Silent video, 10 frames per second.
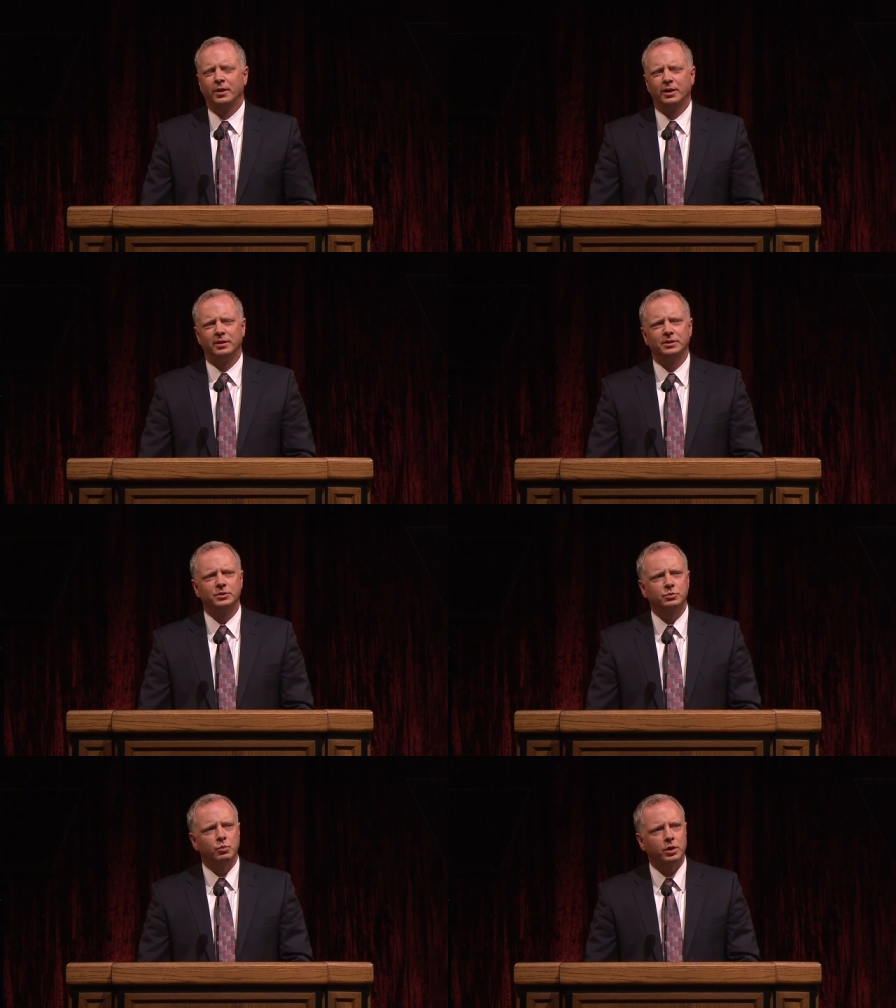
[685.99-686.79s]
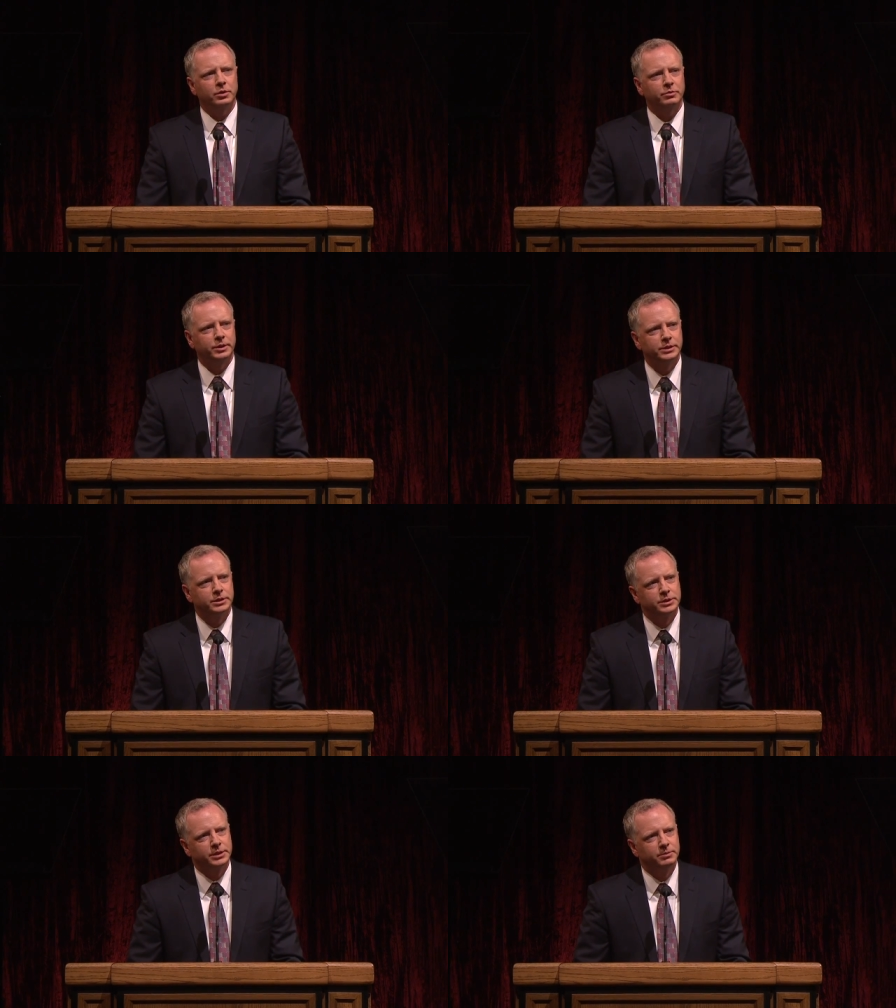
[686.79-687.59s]
And at least one of the
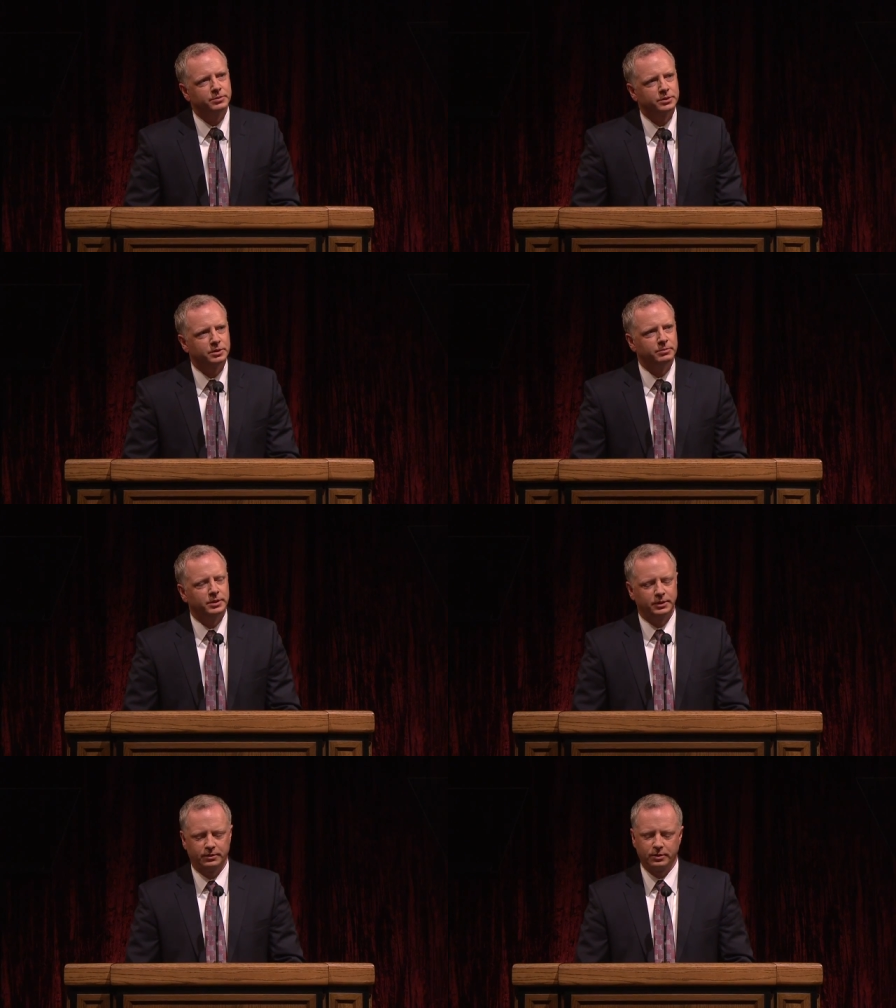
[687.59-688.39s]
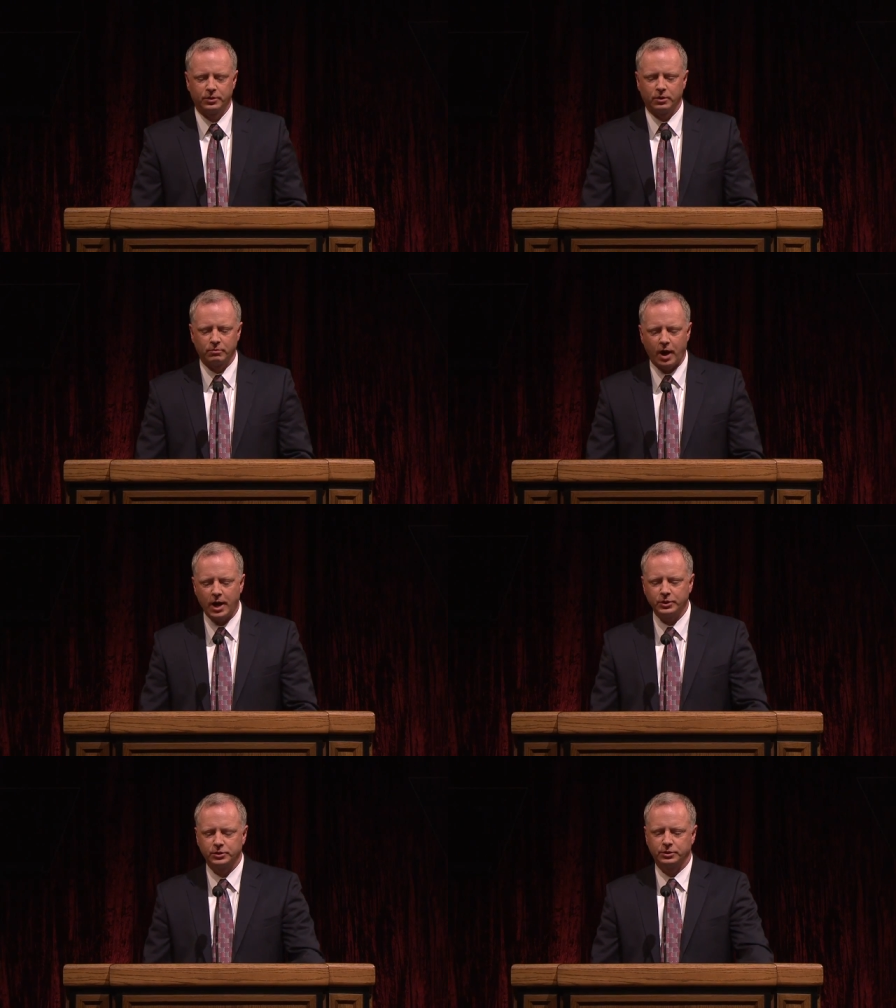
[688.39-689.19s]
reasons seems to be that their
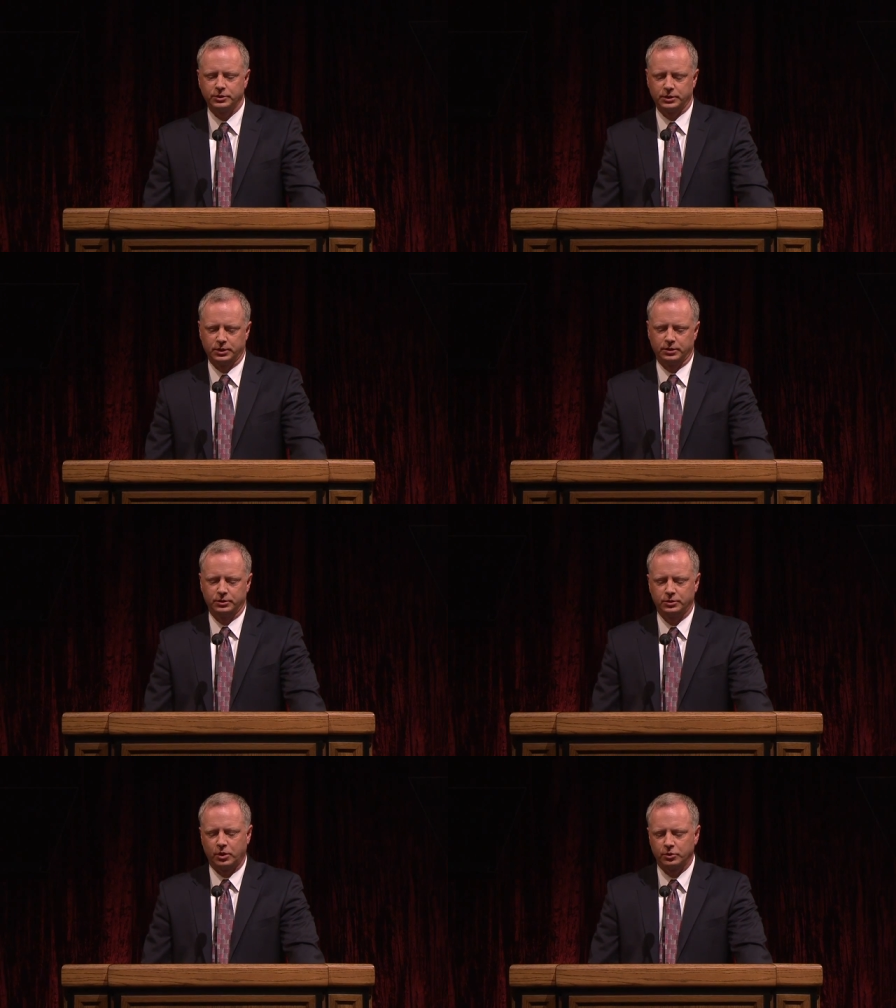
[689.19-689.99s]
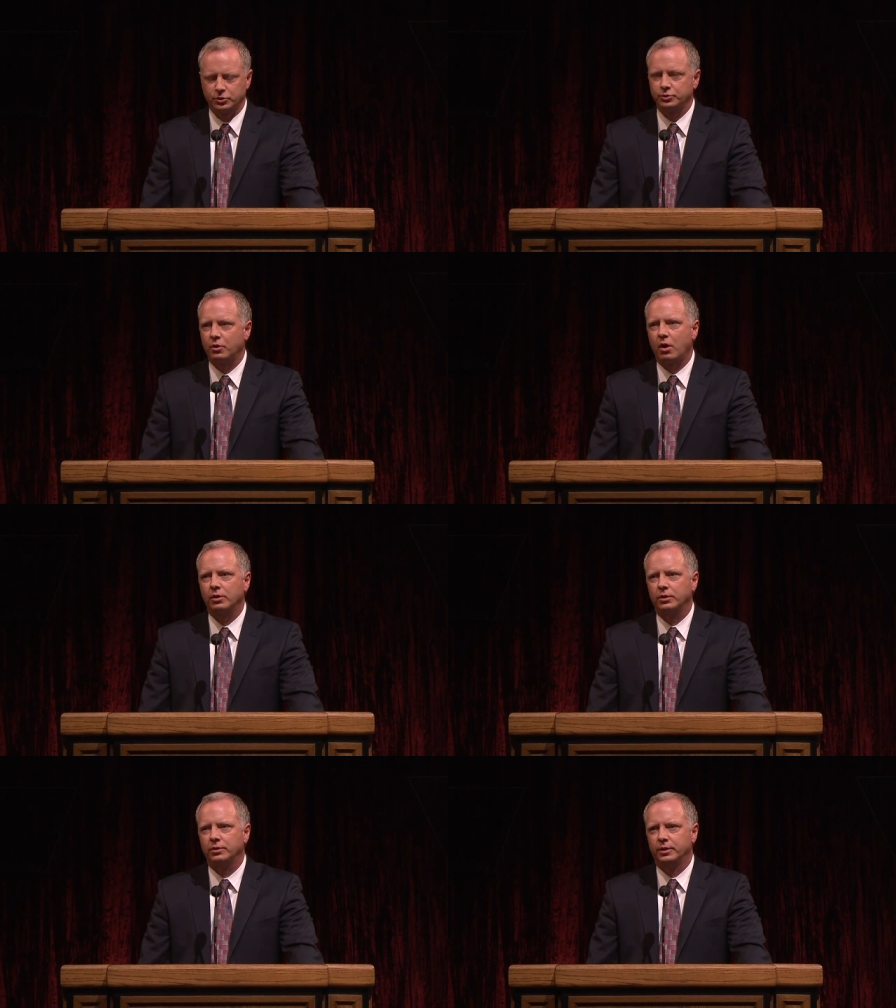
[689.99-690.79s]
rational skills are
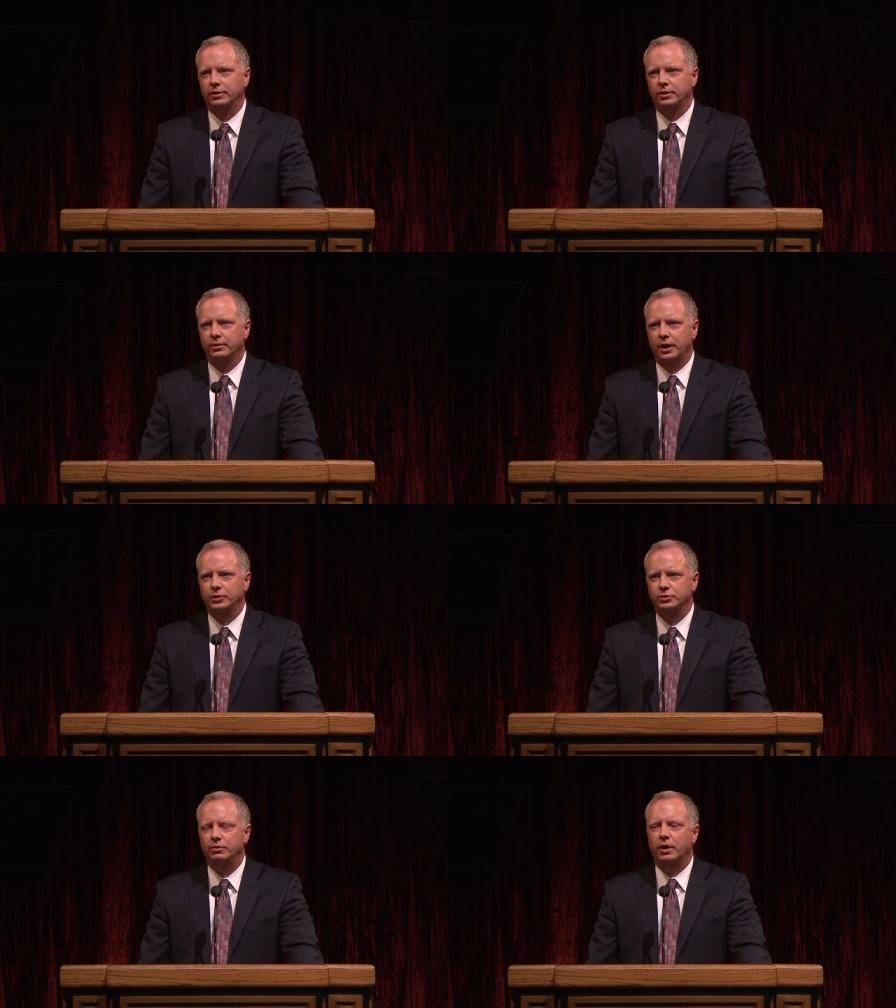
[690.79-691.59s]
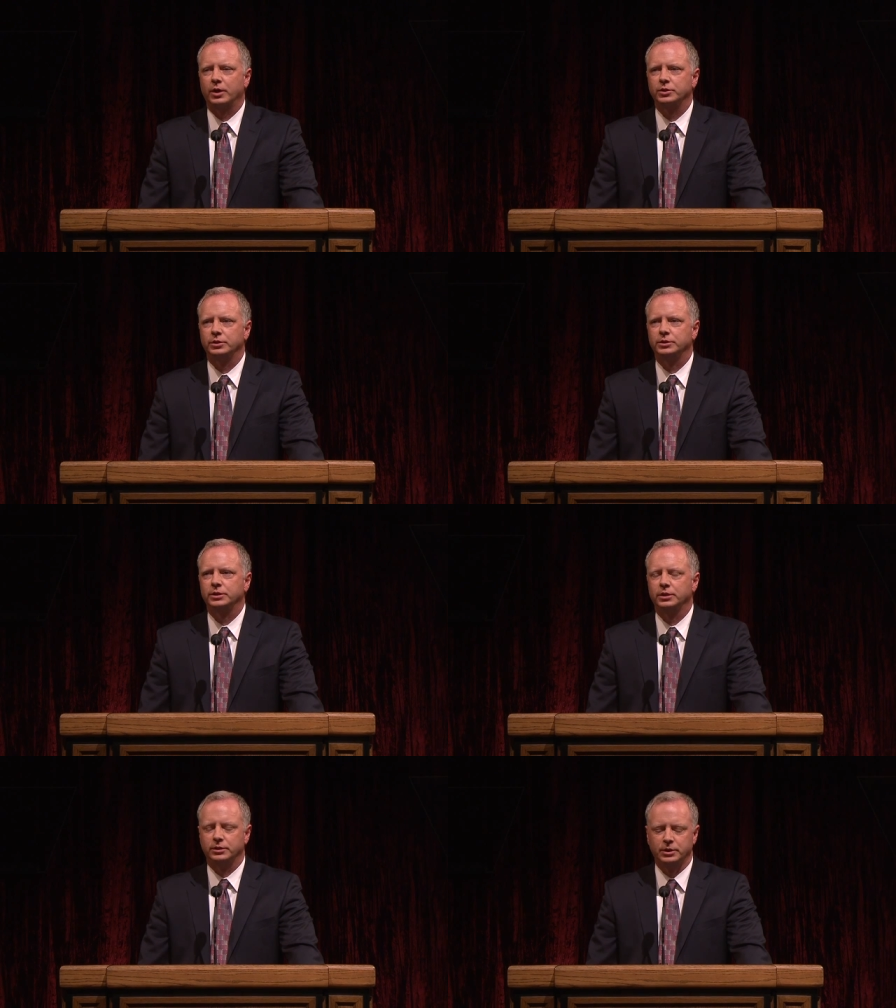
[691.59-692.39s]
stronger than their extra rational
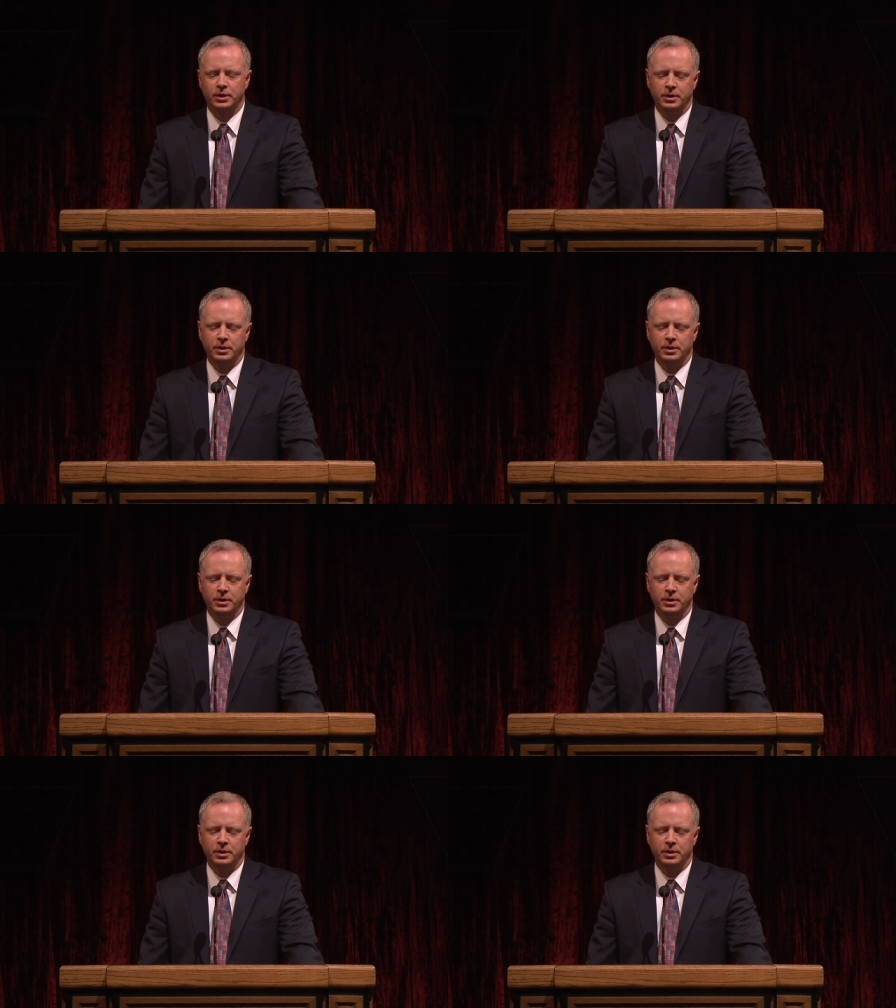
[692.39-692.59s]
skills.